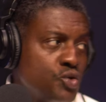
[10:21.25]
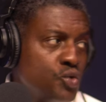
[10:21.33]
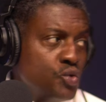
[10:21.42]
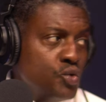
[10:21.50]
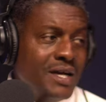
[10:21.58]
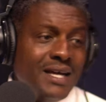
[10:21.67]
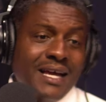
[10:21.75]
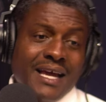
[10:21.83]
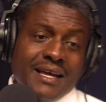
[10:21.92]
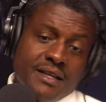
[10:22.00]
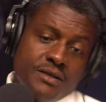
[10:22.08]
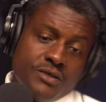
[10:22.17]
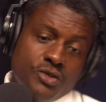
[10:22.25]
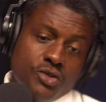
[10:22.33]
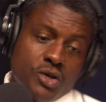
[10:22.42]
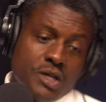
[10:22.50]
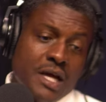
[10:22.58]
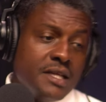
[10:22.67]
school and you
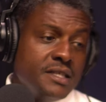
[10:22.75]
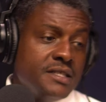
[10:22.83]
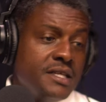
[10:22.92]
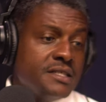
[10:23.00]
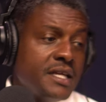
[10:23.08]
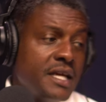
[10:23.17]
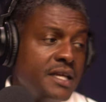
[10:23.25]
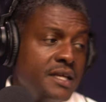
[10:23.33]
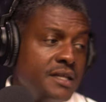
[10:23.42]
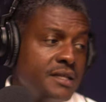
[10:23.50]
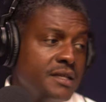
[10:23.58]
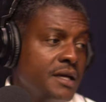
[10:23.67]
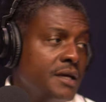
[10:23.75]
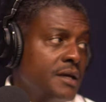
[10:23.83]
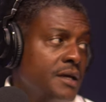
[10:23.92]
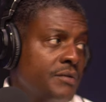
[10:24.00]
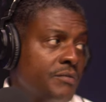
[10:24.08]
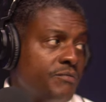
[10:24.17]
know a lot of these kids ain't eating
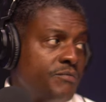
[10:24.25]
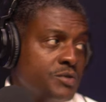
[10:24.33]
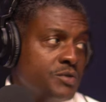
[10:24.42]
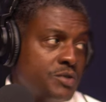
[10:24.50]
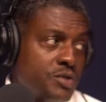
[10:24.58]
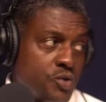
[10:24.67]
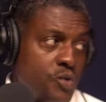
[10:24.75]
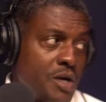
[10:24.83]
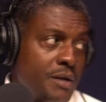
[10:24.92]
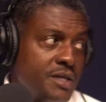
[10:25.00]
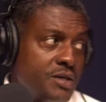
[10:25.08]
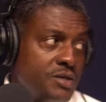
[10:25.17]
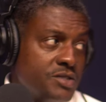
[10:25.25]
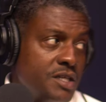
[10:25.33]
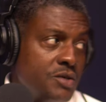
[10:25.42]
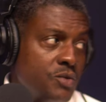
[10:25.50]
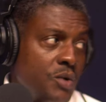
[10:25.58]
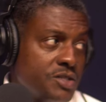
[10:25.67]
square meals
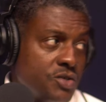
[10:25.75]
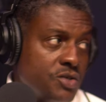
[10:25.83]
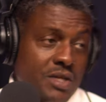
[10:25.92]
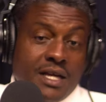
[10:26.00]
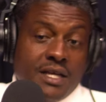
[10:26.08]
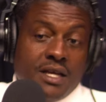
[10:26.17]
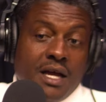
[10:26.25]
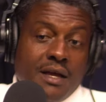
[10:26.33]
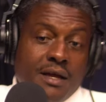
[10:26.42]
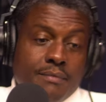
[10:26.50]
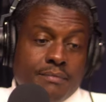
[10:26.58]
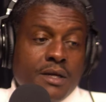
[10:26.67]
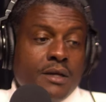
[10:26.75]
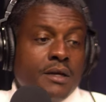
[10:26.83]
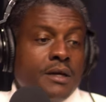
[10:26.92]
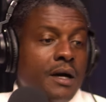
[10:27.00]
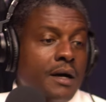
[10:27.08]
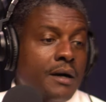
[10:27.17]
anyway. So now here I am.
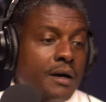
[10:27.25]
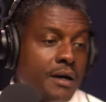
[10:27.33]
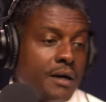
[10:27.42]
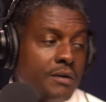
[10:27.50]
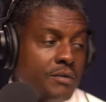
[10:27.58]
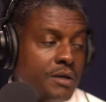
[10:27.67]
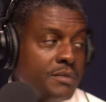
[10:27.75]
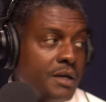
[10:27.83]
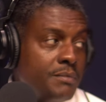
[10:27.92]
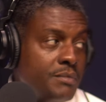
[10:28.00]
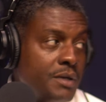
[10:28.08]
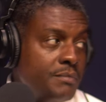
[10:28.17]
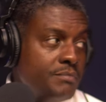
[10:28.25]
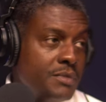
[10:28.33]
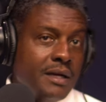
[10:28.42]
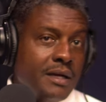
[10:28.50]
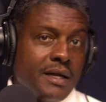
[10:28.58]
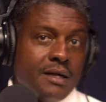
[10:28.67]
Uh, uh, I'm, I'm,
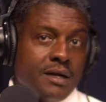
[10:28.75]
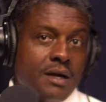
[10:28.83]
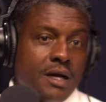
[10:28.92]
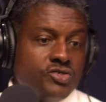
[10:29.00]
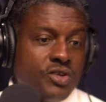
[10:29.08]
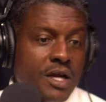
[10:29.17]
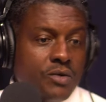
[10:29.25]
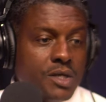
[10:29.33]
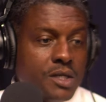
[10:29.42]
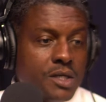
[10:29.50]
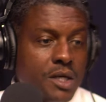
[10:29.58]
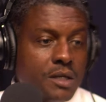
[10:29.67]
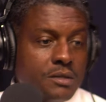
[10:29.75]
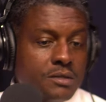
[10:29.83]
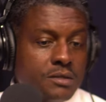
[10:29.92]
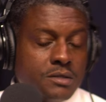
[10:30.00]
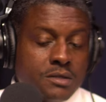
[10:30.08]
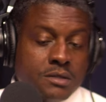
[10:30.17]
i got a contract with uh,
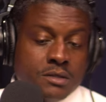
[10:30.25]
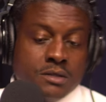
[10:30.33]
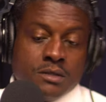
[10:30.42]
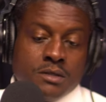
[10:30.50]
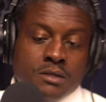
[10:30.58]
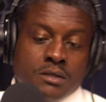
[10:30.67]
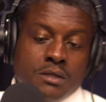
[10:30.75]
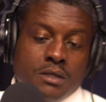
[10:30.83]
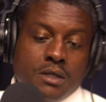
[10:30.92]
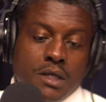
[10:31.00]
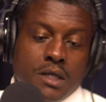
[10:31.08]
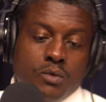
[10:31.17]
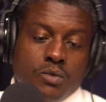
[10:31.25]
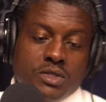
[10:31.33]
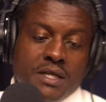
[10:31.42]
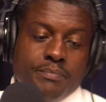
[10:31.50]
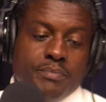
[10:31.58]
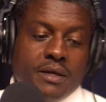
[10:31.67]
uh,
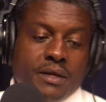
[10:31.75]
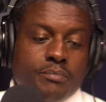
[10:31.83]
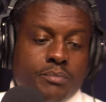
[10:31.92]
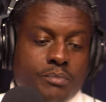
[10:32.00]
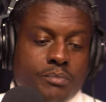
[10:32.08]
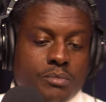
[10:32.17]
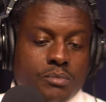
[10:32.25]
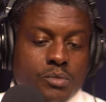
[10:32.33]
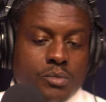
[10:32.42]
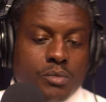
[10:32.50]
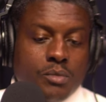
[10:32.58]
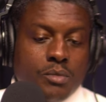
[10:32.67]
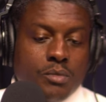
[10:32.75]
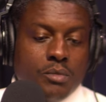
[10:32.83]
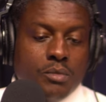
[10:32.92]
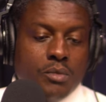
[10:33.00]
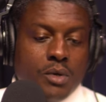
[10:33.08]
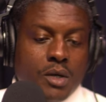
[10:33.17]
what's that big
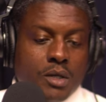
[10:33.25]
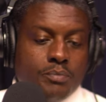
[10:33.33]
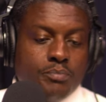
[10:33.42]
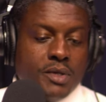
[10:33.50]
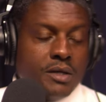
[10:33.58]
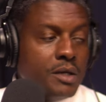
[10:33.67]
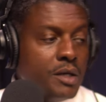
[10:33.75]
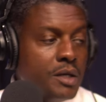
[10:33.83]
or uh, the big